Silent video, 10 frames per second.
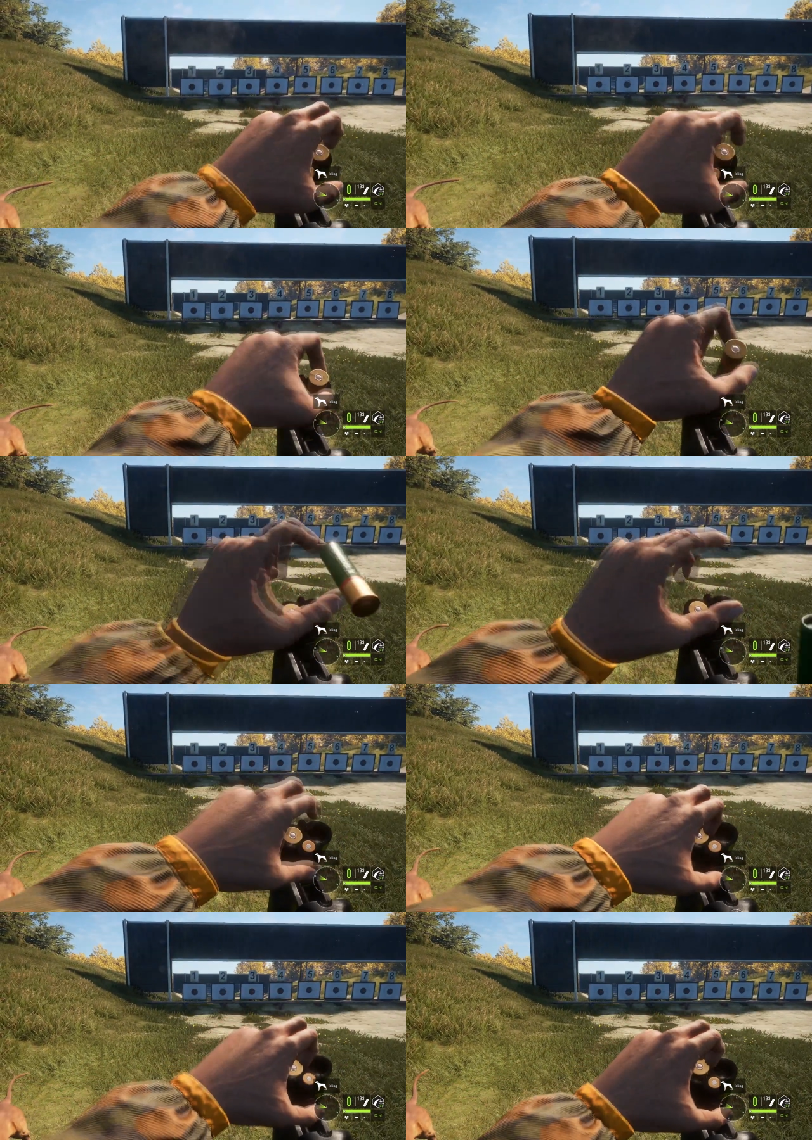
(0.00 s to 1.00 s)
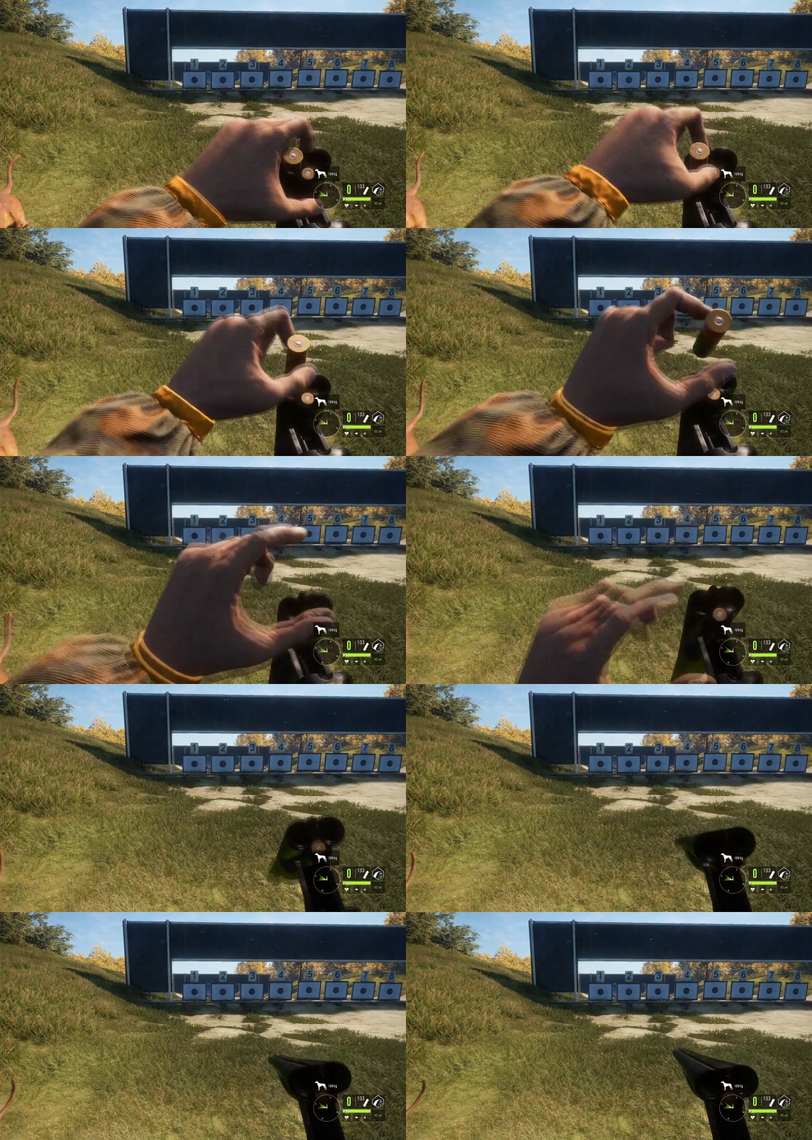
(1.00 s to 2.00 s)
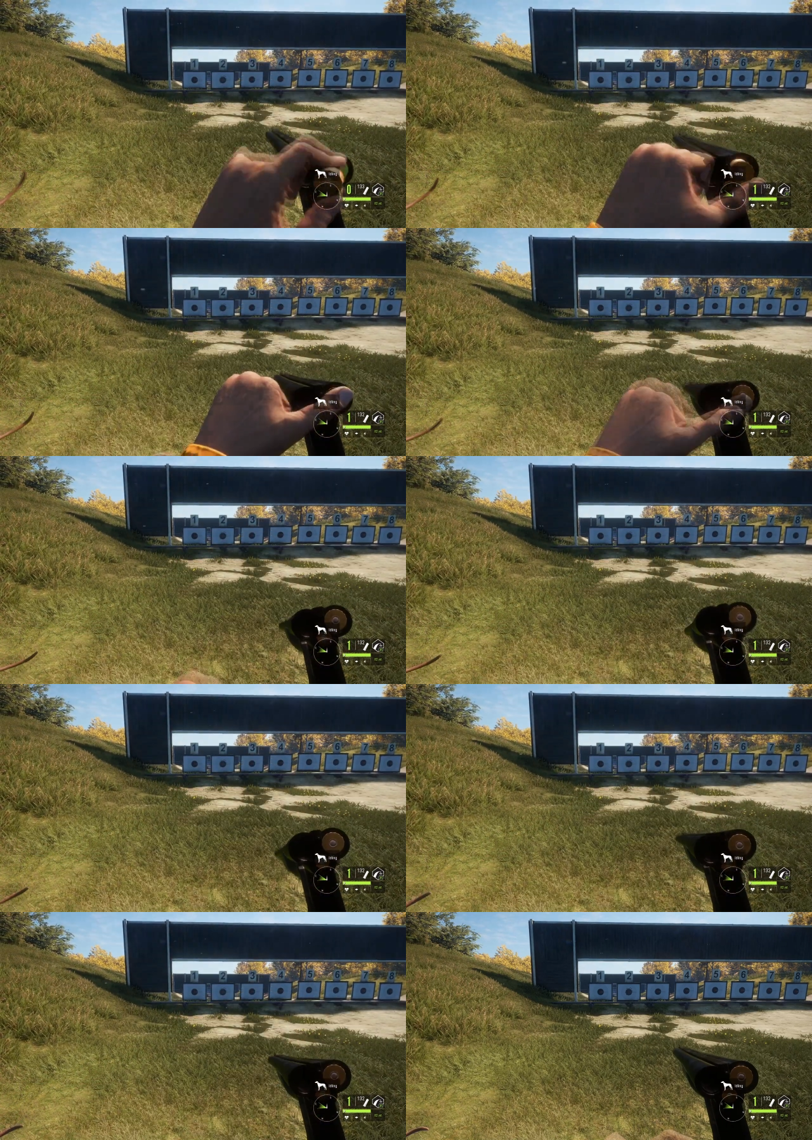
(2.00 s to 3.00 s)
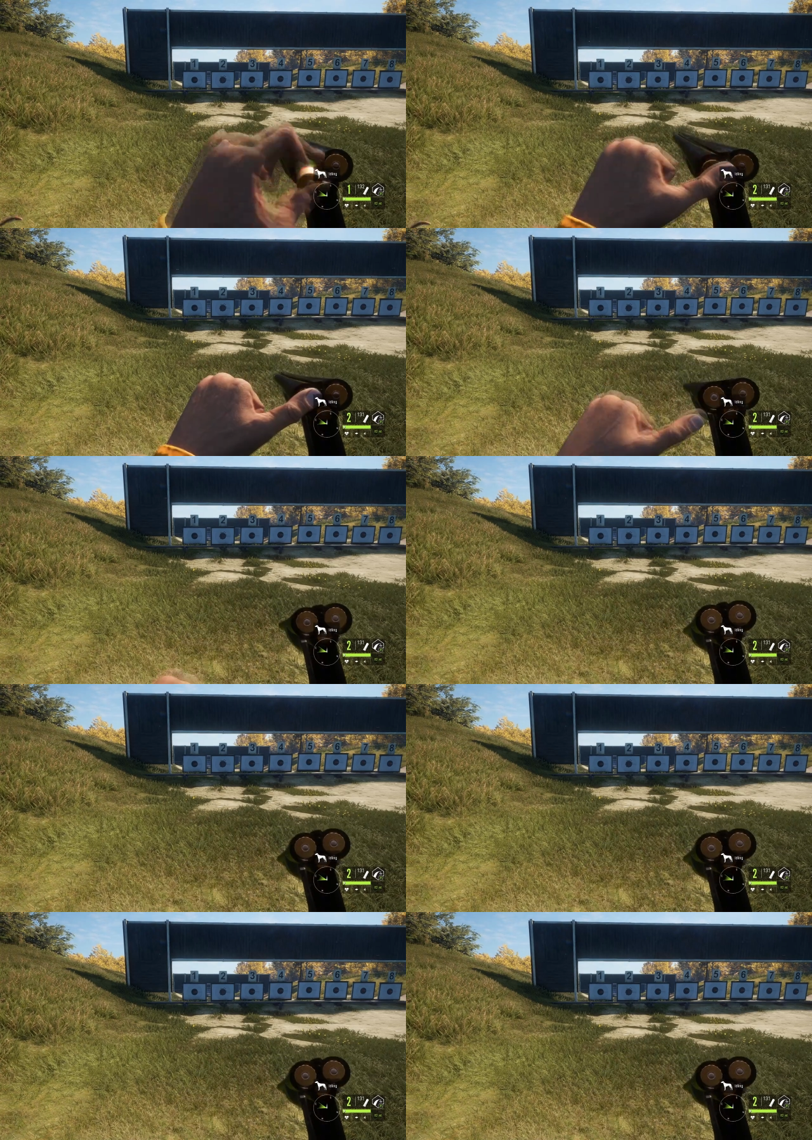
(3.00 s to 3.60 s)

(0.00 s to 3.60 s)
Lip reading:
Nobody's mouth can be seen.